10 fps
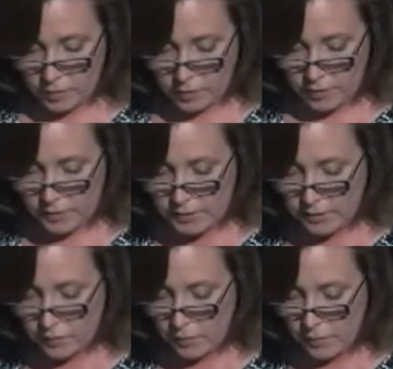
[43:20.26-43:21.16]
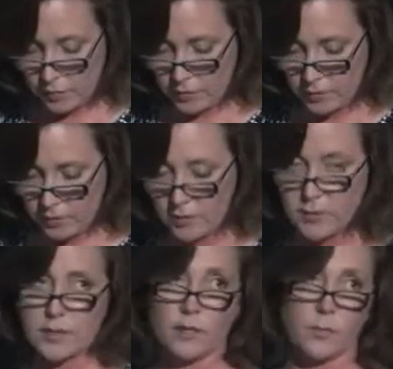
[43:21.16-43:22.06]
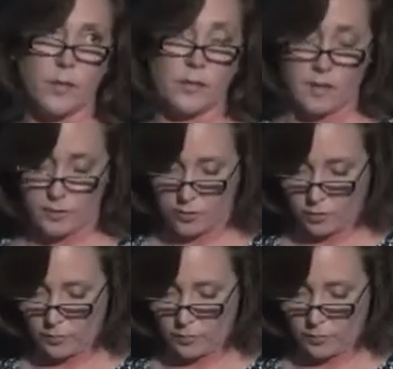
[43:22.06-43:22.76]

Her legacy is remembered and celebrated at the